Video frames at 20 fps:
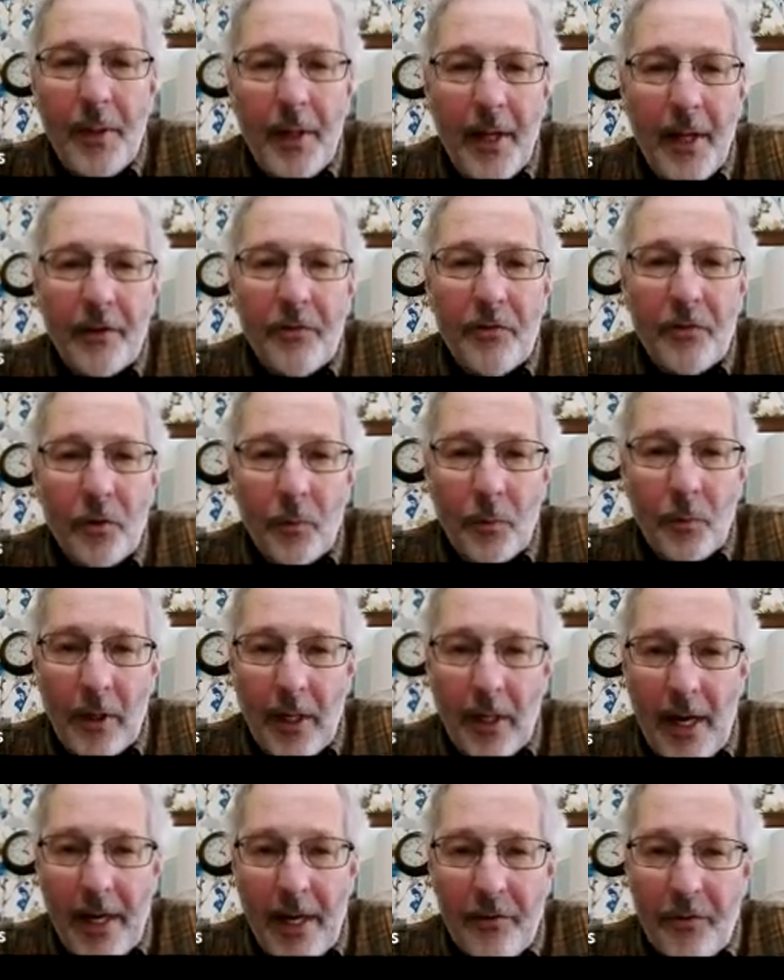and that's the
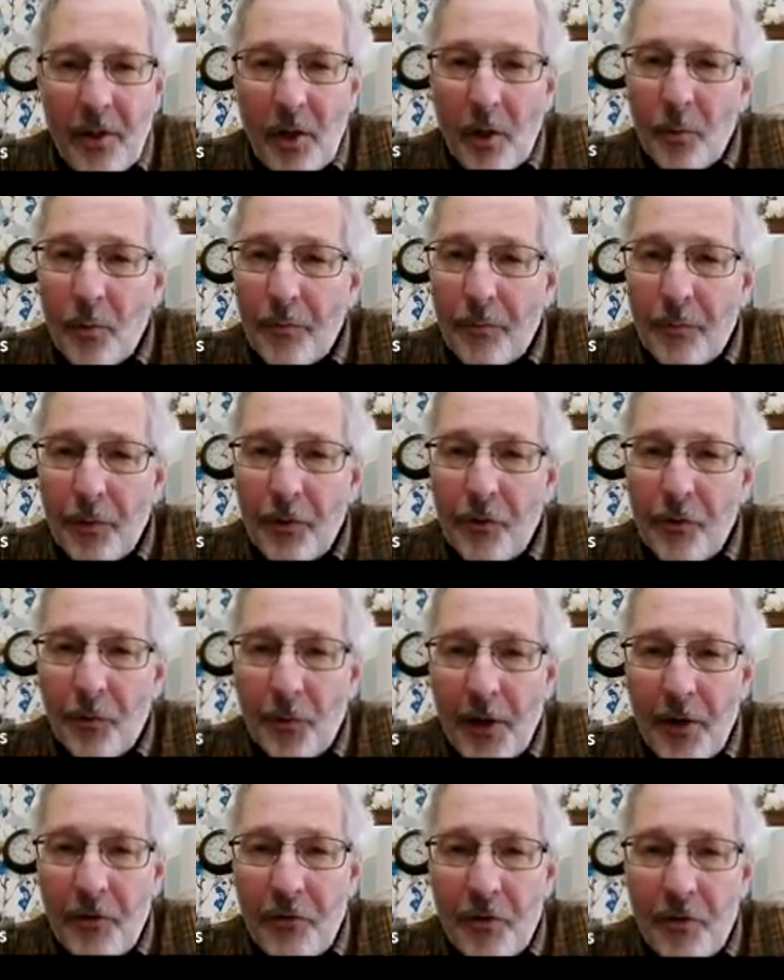Reliatel
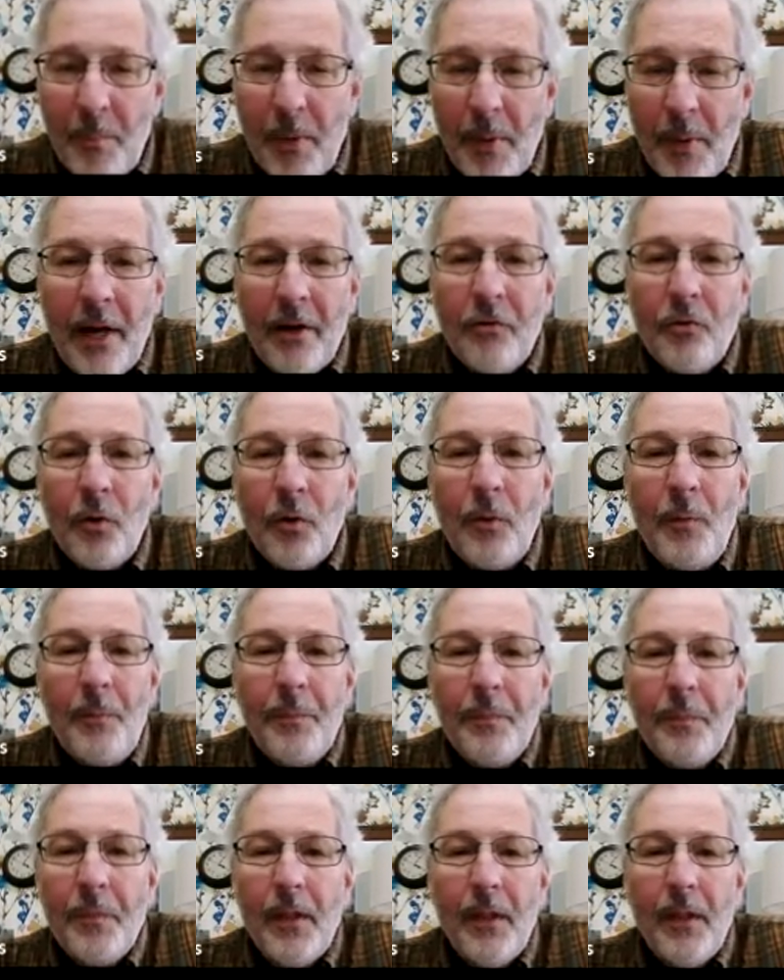refrigeration module.